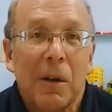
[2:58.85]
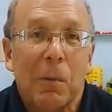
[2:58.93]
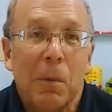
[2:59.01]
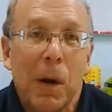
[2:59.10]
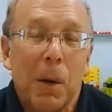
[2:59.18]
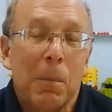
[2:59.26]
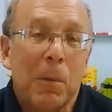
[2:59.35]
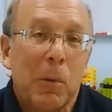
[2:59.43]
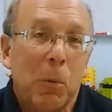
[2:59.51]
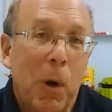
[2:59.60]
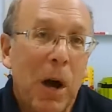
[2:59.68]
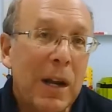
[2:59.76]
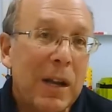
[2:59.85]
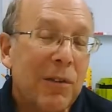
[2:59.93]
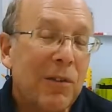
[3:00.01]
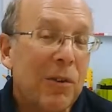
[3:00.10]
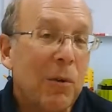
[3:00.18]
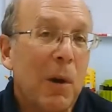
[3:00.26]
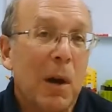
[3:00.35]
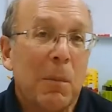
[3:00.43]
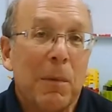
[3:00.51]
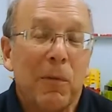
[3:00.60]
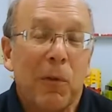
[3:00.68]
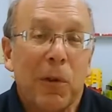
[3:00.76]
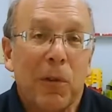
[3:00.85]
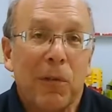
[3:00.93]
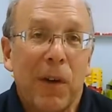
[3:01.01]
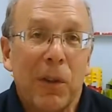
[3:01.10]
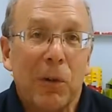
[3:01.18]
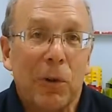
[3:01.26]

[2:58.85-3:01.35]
Well, the rock hits the ground before the feather